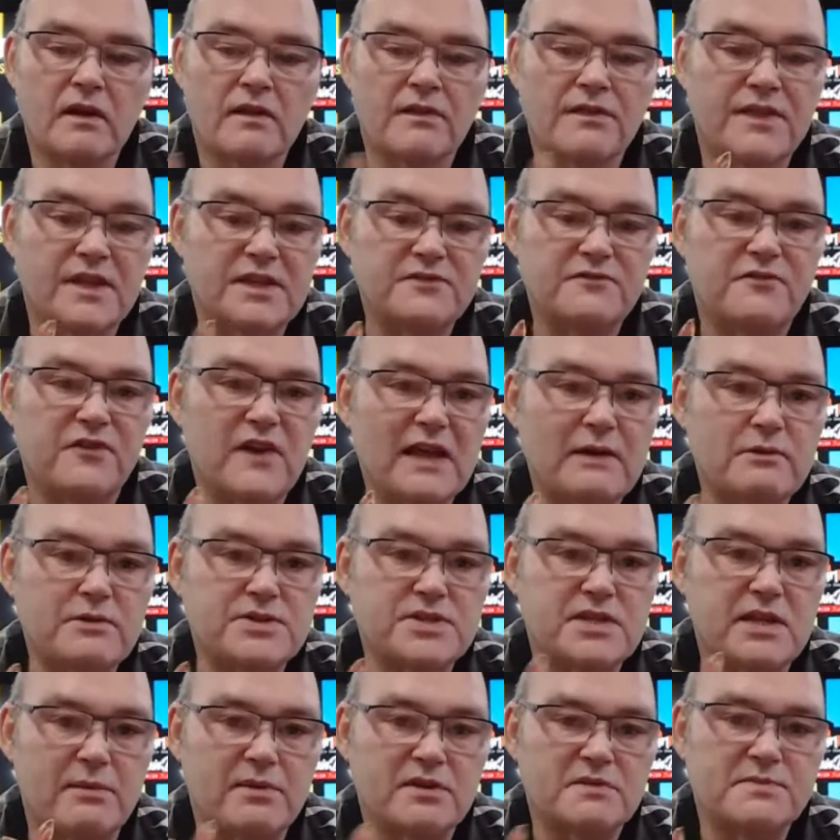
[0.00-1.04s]
This flower
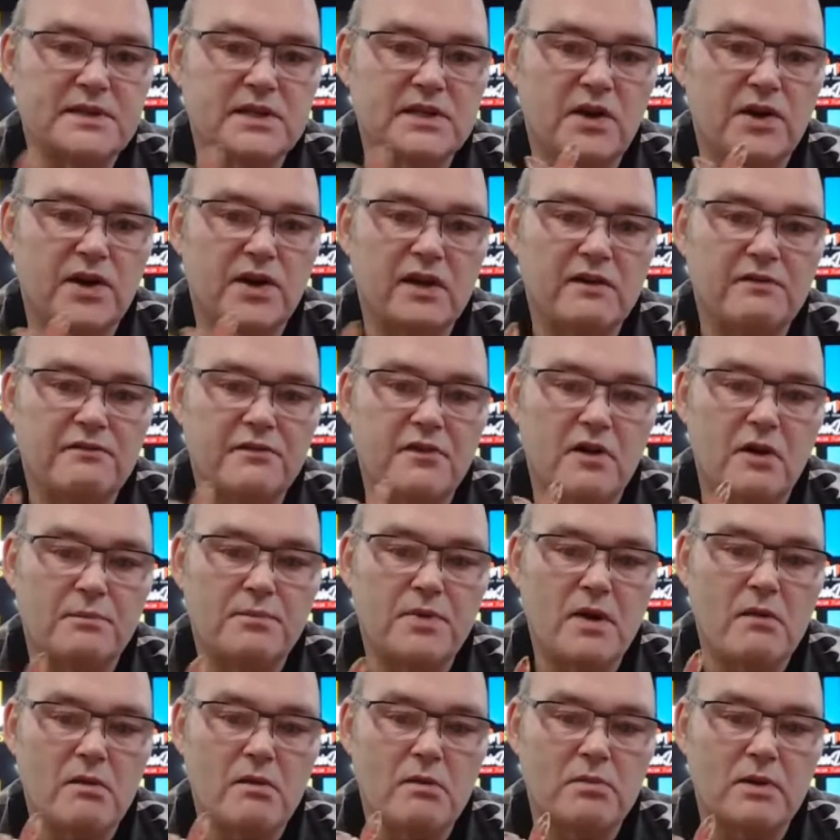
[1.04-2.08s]
stem has been on here for
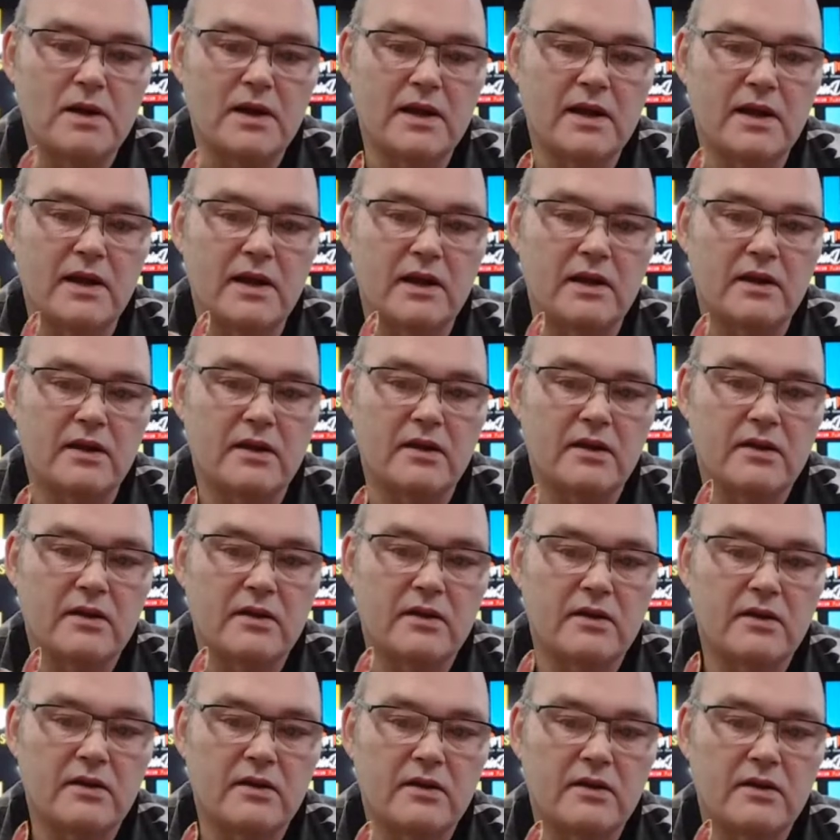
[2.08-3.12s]
probably
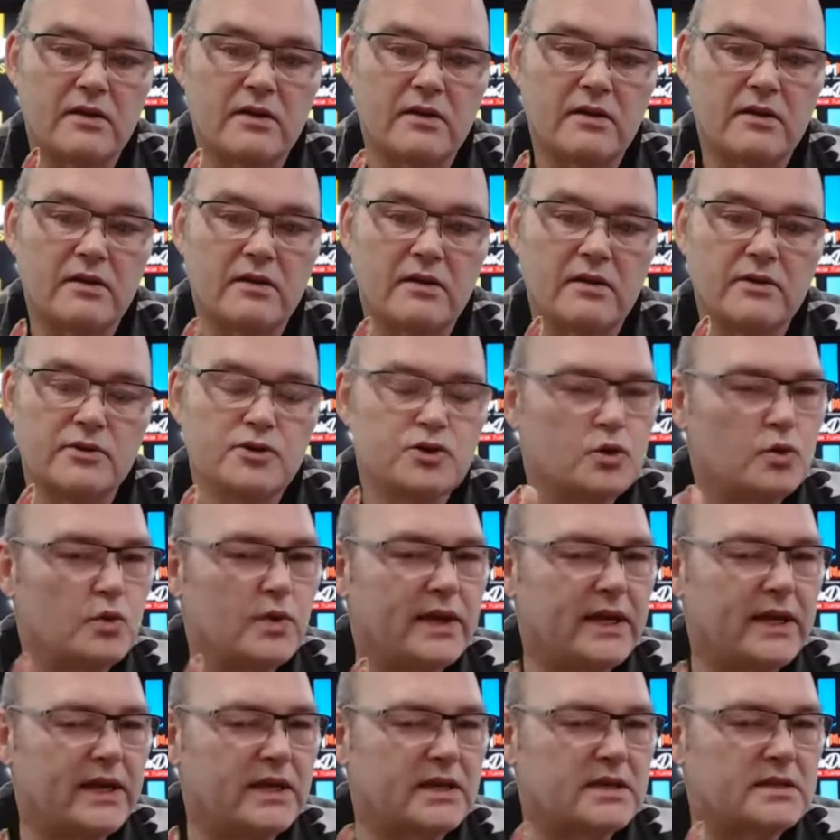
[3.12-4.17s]
2
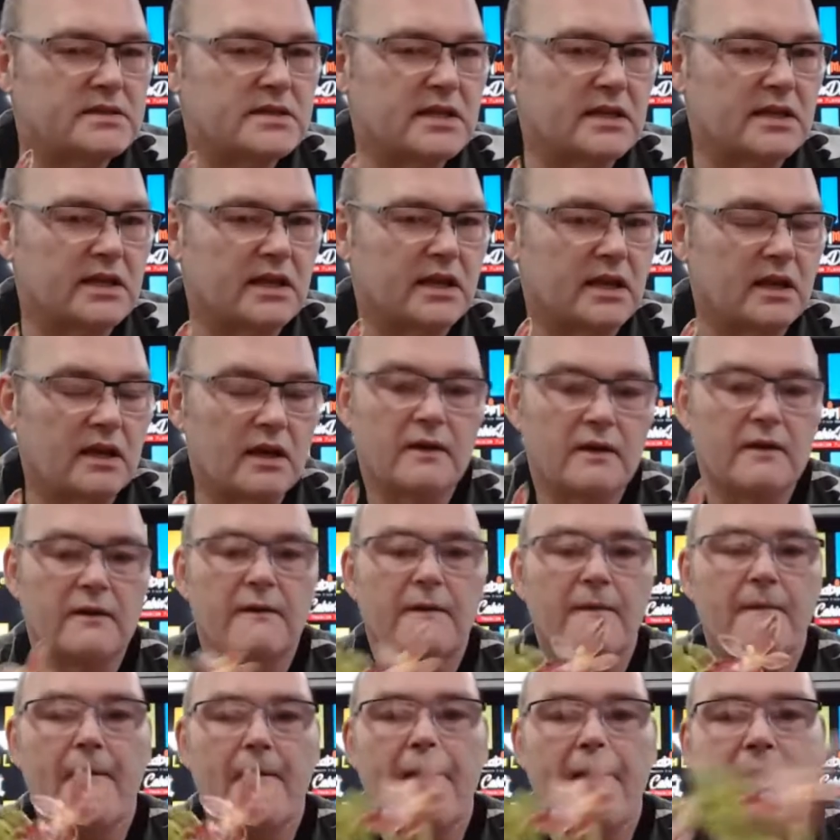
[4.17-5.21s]
years, I think.
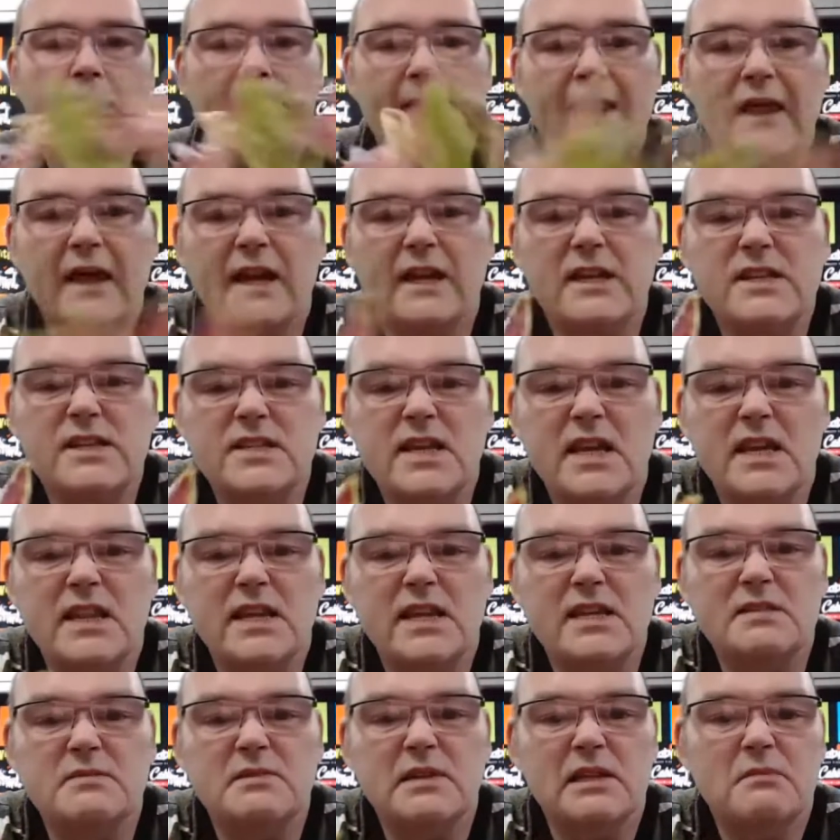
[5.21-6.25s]
You can see
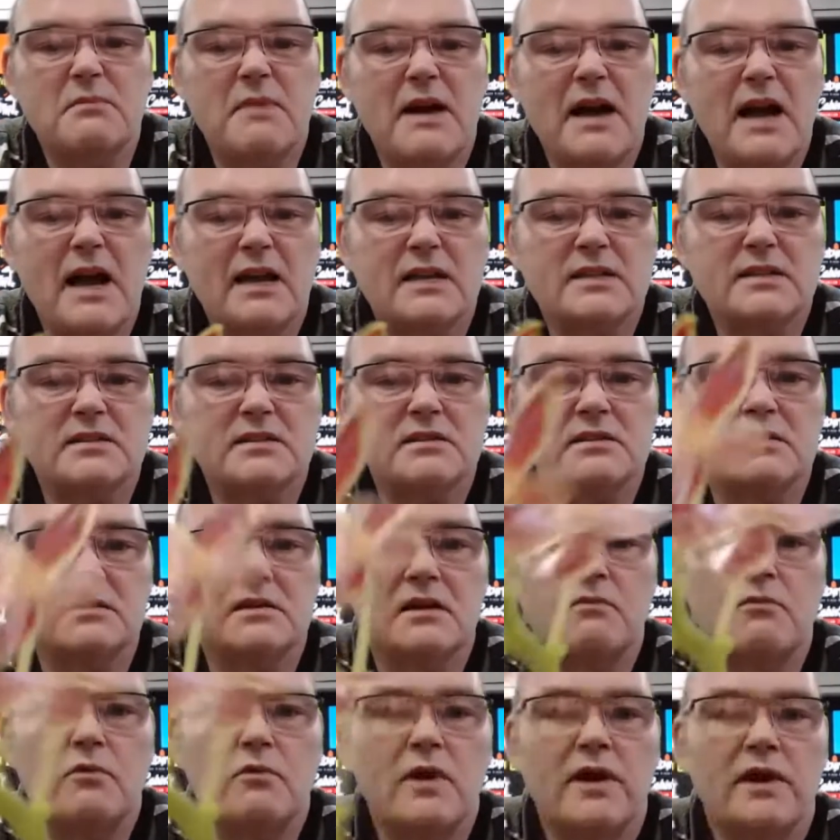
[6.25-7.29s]
these little marks
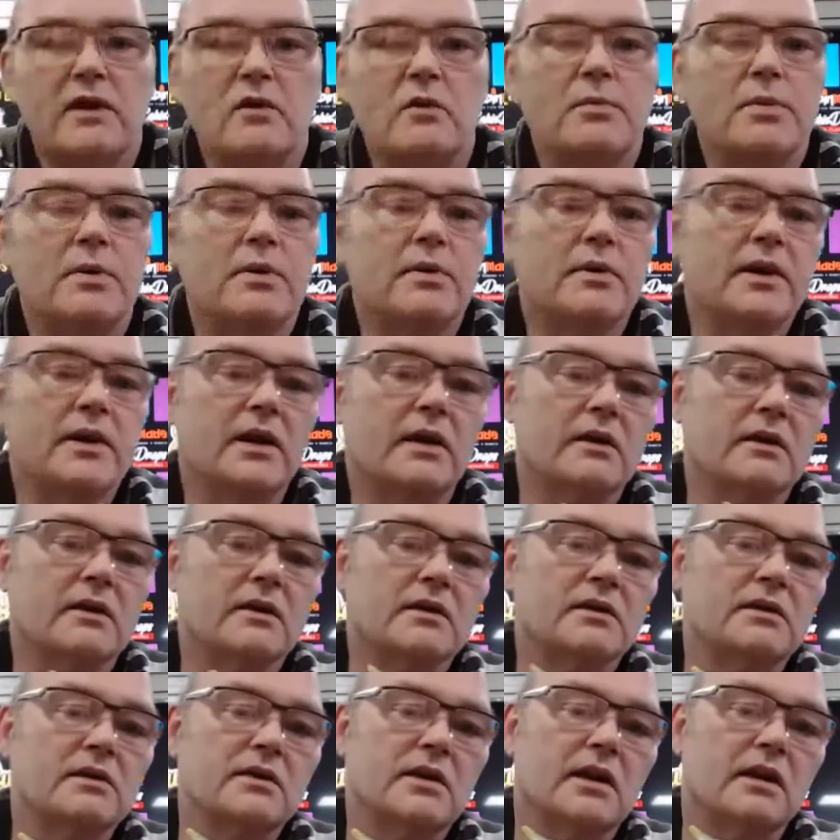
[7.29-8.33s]
on way up here.
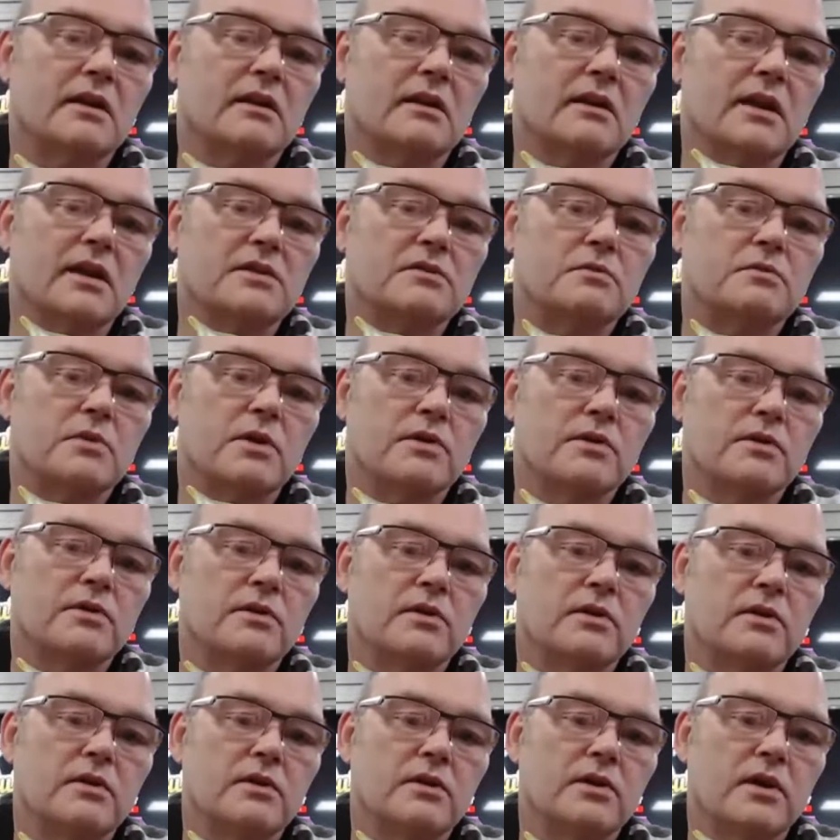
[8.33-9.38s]
You see this one,
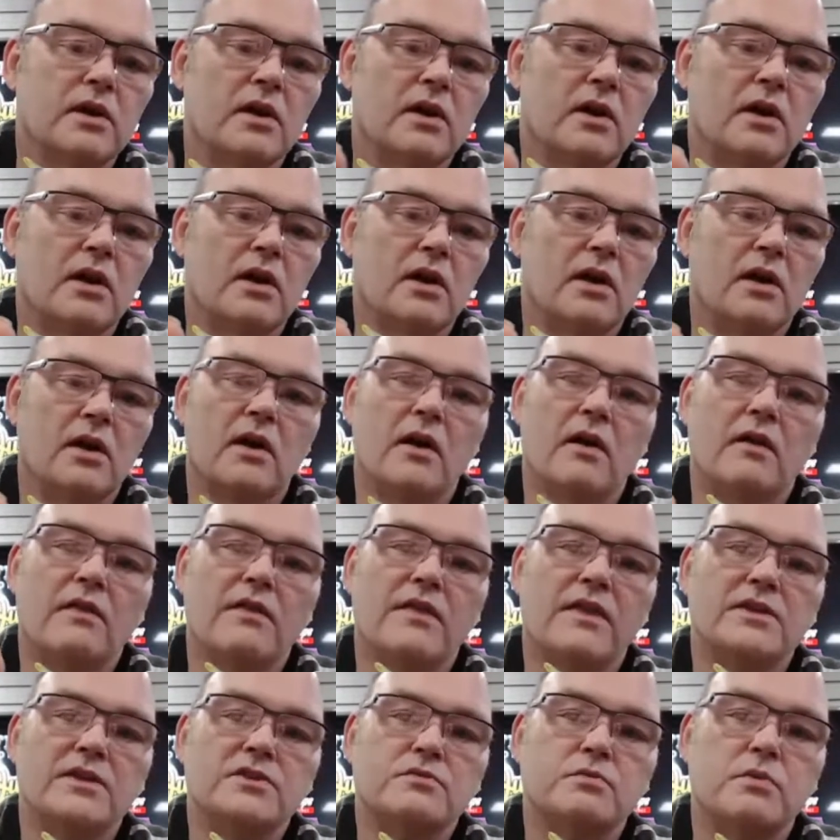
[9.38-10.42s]
and
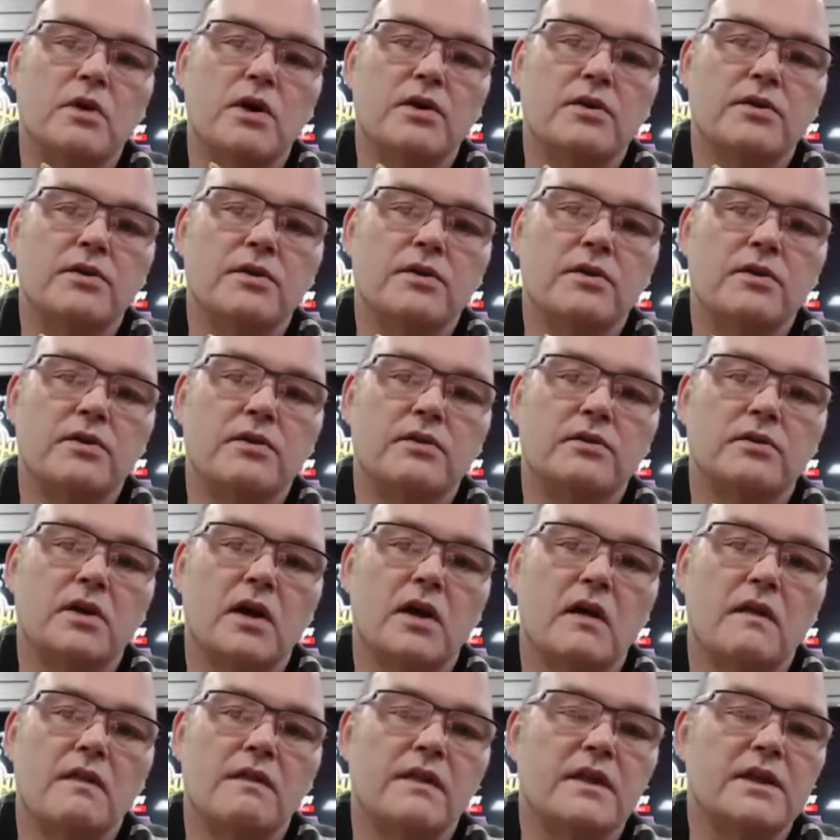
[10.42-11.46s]
this one,
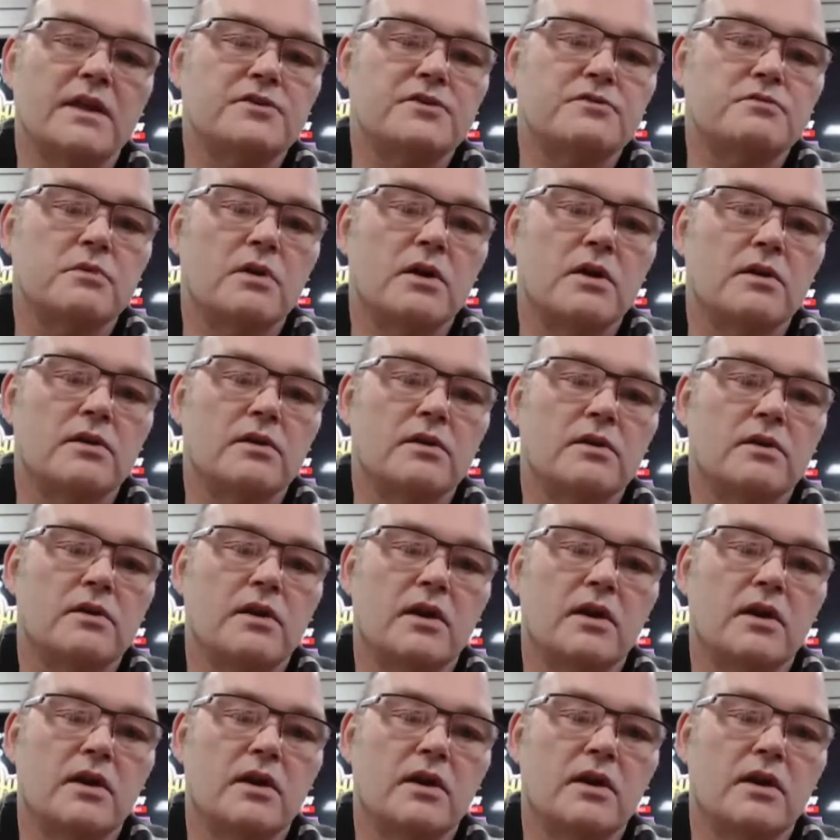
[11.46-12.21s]
and this one.